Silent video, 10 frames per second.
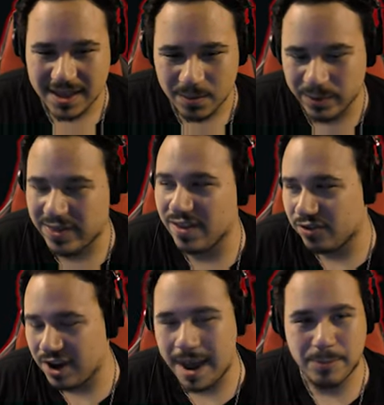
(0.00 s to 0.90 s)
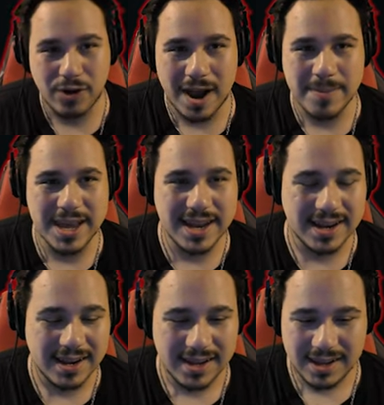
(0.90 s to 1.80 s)
With this chapter, I
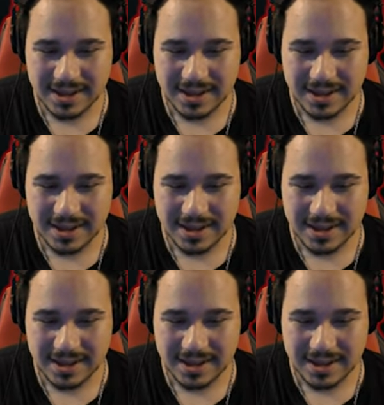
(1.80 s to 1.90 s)
mean.